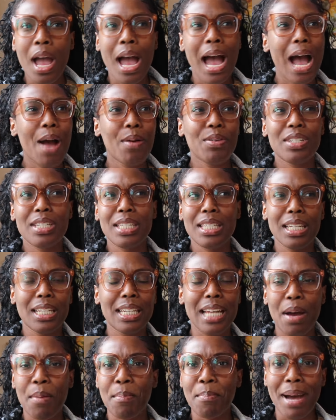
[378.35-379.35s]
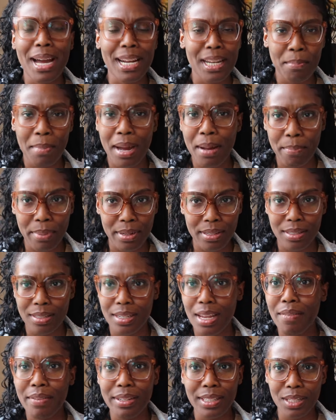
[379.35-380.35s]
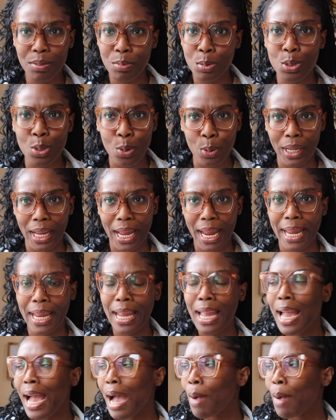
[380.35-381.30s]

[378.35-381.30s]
I was just sitting down minding my business. Everything was okay.